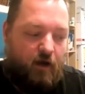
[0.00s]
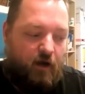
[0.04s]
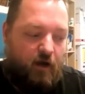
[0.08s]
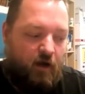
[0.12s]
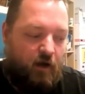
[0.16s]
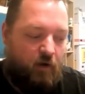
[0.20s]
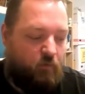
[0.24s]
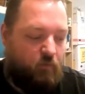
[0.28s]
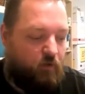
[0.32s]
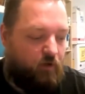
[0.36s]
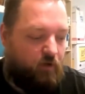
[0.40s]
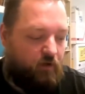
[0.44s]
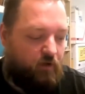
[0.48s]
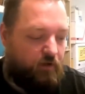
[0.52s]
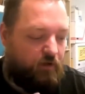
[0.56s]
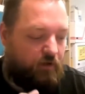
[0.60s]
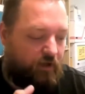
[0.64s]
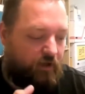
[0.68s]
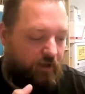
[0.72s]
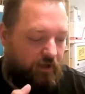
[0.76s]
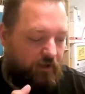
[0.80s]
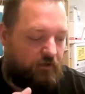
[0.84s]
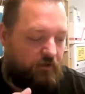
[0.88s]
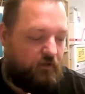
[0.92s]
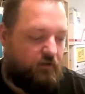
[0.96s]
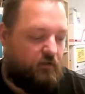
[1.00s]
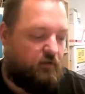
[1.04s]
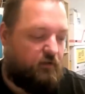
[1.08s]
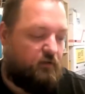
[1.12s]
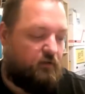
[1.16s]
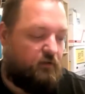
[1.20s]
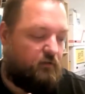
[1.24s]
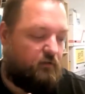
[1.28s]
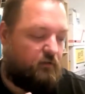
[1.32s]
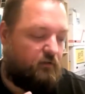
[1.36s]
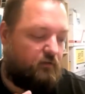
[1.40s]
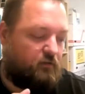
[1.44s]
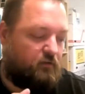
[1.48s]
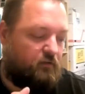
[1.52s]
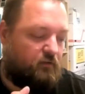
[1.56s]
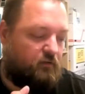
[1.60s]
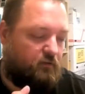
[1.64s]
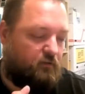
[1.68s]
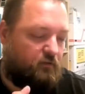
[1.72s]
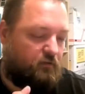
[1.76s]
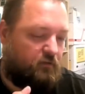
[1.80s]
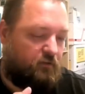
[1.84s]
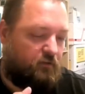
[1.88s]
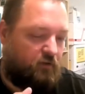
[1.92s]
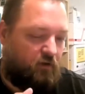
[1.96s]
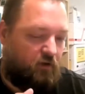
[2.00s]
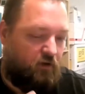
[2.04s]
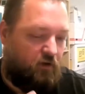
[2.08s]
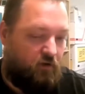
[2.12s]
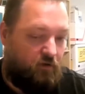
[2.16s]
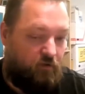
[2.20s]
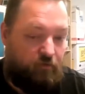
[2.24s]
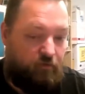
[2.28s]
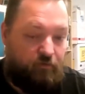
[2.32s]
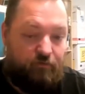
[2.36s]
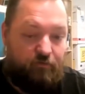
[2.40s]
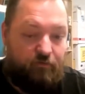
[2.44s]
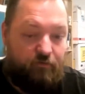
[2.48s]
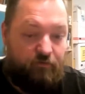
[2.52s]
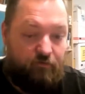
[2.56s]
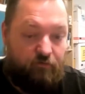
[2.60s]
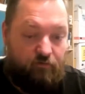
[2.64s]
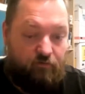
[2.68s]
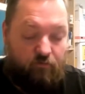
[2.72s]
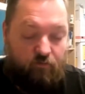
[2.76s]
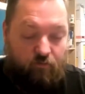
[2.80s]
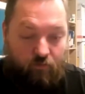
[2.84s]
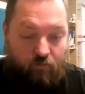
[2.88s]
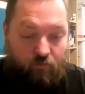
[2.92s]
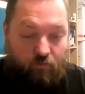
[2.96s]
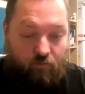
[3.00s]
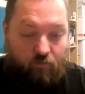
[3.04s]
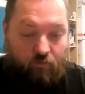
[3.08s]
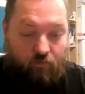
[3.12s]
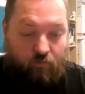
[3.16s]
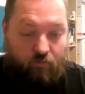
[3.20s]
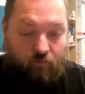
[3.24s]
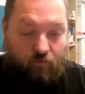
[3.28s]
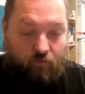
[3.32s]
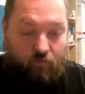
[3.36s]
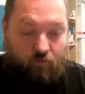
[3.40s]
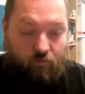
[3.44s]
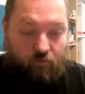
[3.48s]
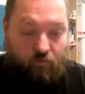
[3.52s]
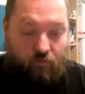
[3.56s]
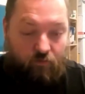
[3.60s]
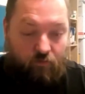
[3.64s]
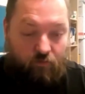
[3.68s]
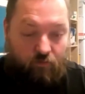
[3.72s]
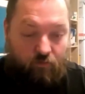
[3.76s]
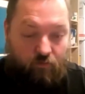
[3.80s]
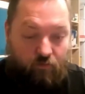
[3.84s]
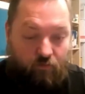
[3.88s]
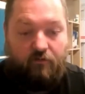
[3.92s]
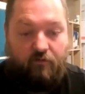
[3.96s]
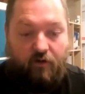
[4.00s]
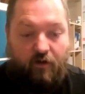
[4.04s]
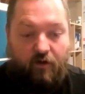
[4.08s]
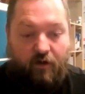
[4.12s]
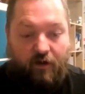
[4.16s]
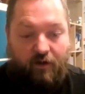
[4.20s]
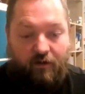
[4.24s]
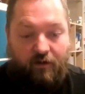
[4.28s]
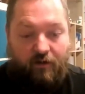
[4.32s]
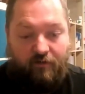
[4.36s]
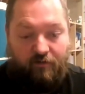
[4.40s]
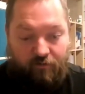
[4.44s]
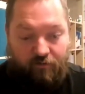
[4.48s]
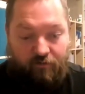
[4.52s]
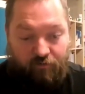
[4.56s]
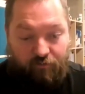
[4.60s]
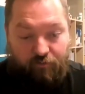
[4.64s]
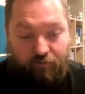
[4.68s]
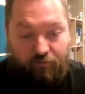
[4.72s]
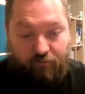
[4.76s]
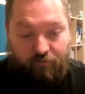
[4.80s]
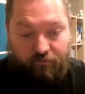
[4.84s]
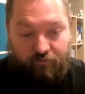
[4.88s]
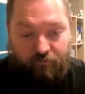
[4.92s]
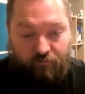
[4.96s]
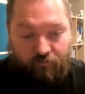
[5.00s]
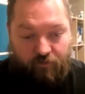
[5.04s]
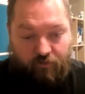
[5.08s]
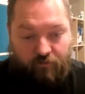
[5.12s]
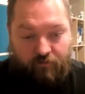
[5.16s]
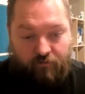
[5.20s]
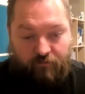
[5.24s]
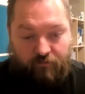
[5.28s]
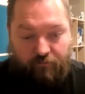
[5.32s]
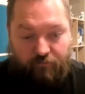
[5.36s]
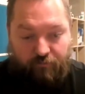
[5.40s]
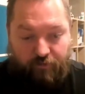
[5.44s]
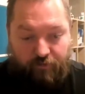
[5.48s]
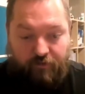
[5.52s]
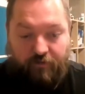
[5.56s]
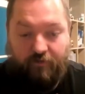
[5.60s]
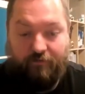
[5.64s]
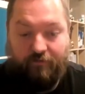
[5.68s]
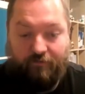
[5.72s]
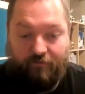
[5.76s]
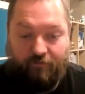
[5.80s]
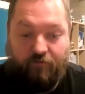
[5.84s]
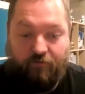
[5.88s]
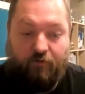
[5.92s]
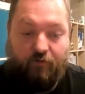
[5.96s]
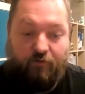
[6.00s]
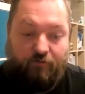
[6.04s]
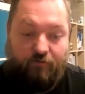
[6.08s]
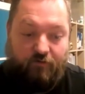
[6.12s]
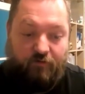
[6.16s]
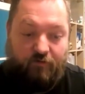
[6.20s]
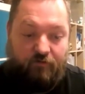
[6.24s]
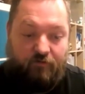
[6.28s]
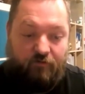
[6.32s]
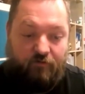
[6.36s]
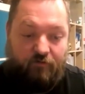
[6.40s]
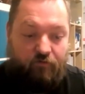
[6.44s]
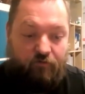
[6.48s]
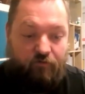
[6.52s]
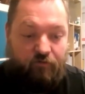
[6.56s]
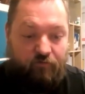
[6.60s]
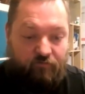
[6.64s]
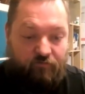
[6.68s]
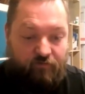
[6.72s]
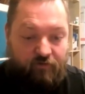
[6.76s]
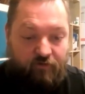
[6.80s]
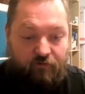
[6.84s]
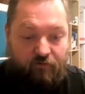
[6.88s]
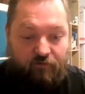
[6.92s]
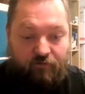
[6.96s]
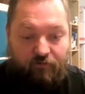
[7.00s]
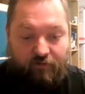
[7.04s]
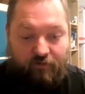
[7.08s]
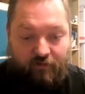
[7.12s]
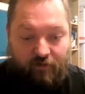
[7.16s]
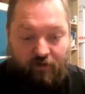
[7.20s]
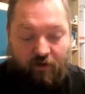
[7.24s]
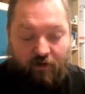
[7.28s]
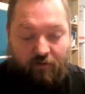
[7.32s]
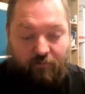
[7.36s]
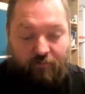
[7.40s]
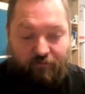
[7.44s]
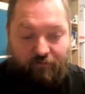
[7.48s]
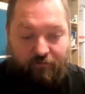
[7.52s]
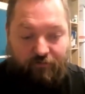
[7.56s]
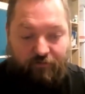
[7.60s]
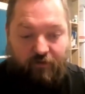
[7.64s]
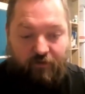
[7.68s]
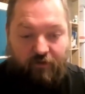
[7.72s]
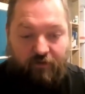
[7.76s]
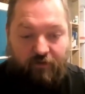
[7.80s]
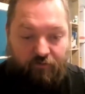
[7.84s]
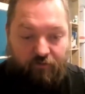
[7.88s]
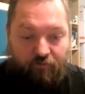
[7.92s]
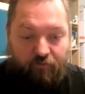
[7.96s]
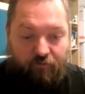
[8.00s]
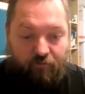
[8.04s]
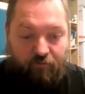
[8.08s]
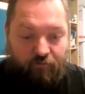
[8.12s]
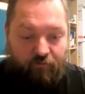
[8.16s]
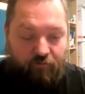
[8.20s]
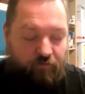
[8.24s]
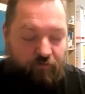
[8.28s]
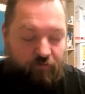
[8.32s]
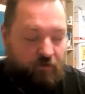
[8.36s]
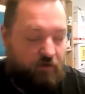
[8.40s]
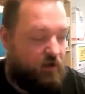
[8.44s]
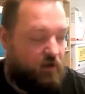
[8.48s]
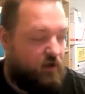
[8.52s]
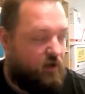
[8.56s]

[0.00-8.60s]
I want to get the closest ones first and the newest ones because those are the two filtering options I used.